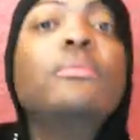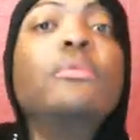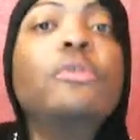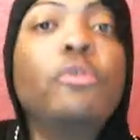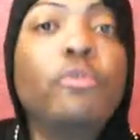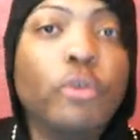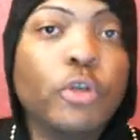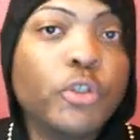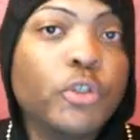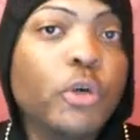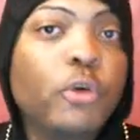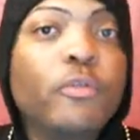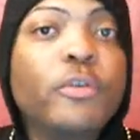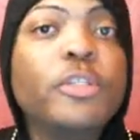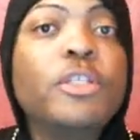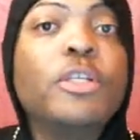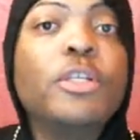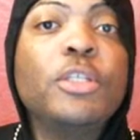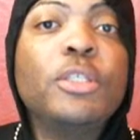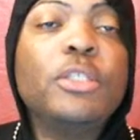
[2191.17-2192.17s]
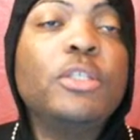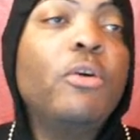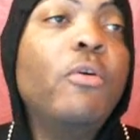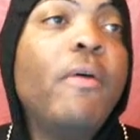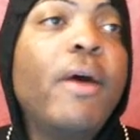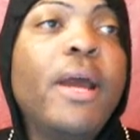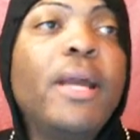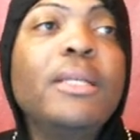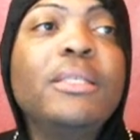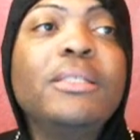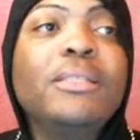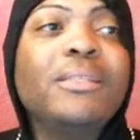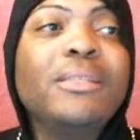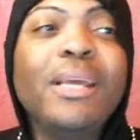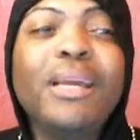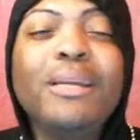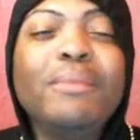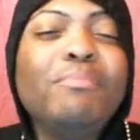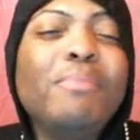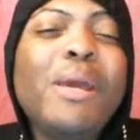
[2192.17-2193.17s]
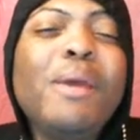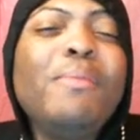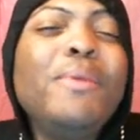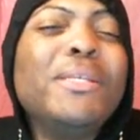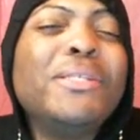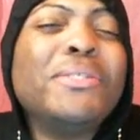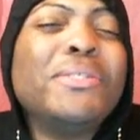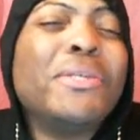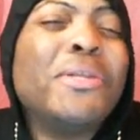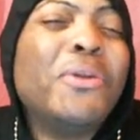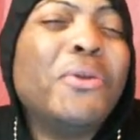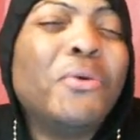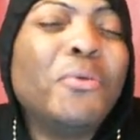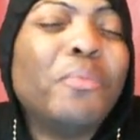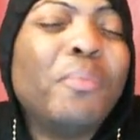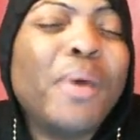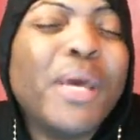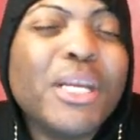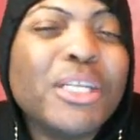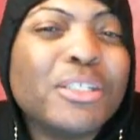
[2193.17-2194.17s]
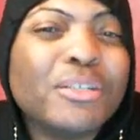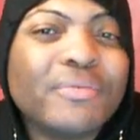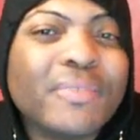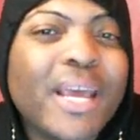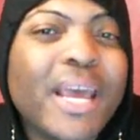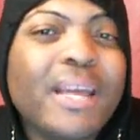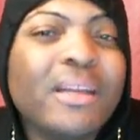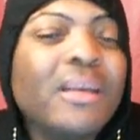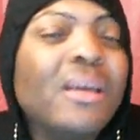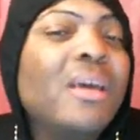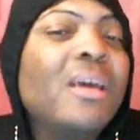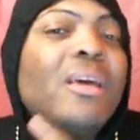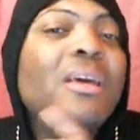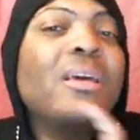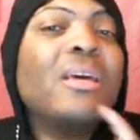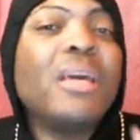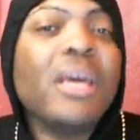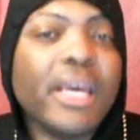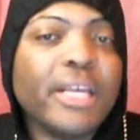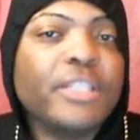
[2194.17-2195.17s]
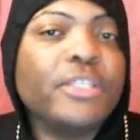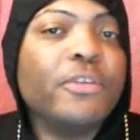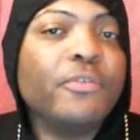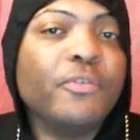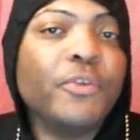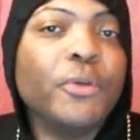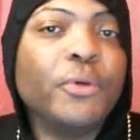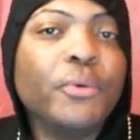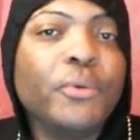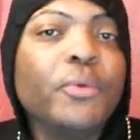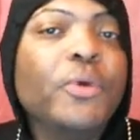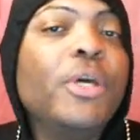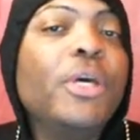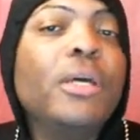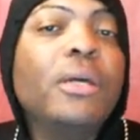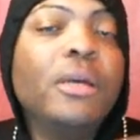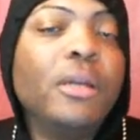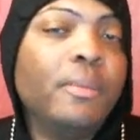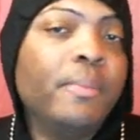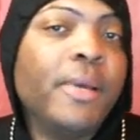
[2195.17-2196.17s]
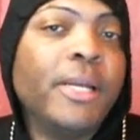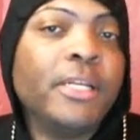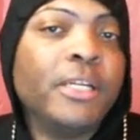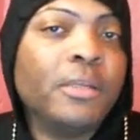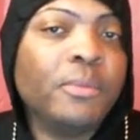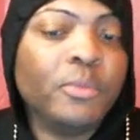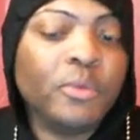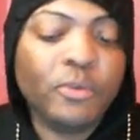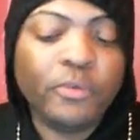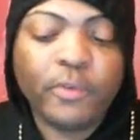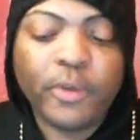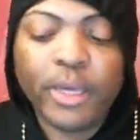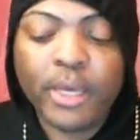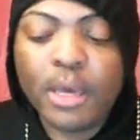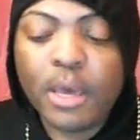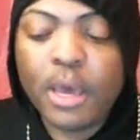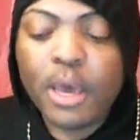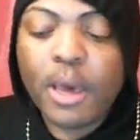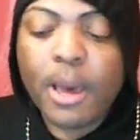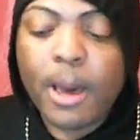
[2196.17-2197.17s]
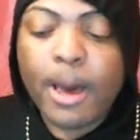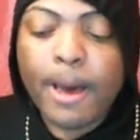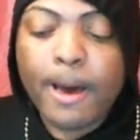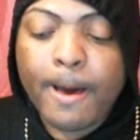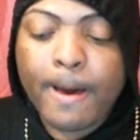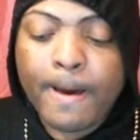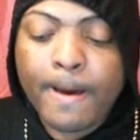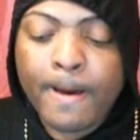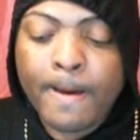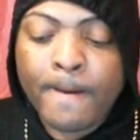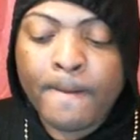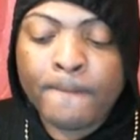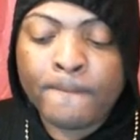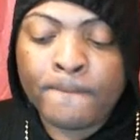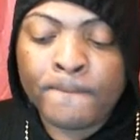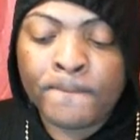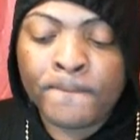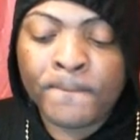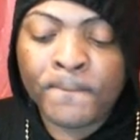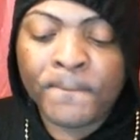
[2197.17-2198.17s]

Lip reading: crossover to this. So I just think maybe just a little pitch of that interview could have been in a movie. I